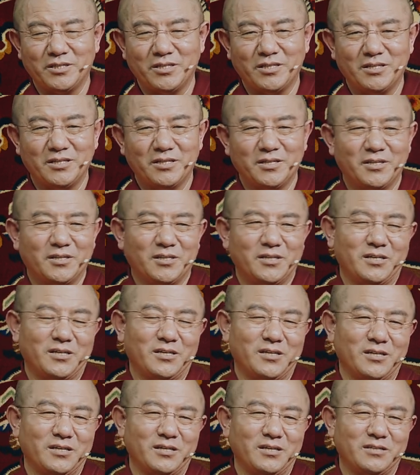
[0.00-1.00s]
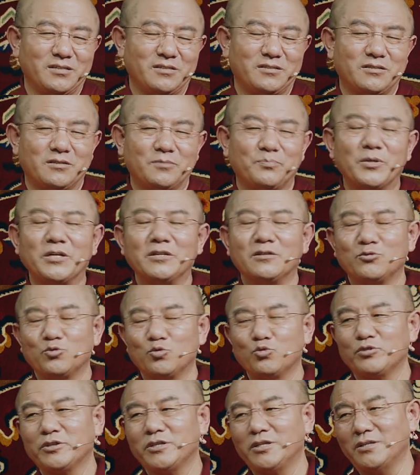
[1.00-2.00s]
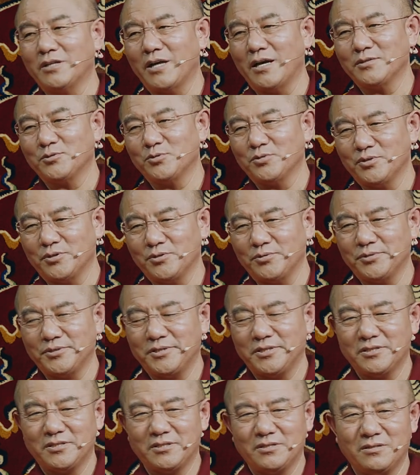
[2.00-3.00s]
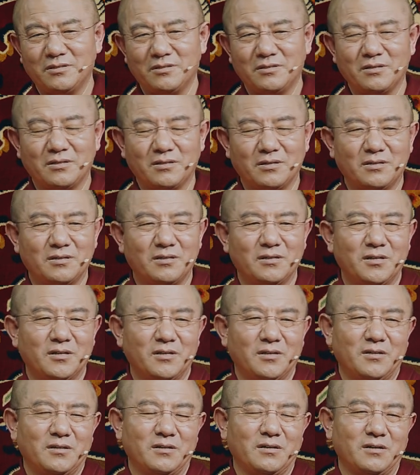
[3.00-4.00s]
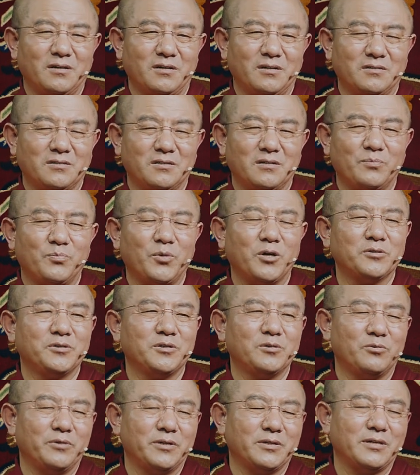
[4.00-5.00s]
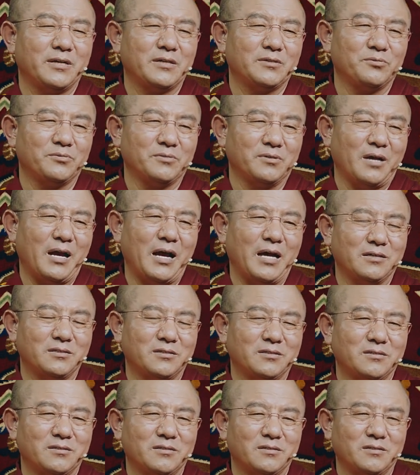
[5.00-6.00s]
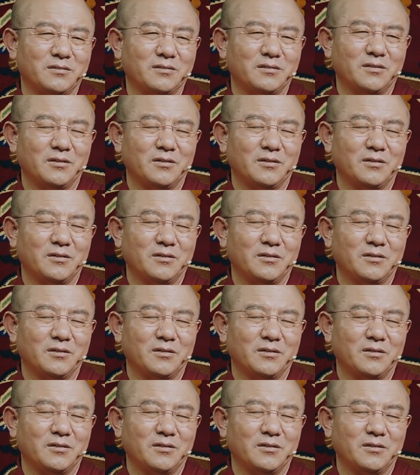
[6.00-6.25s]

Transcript: and especially for those of you whomsoever wanting to gain merits through listening to such great teaching,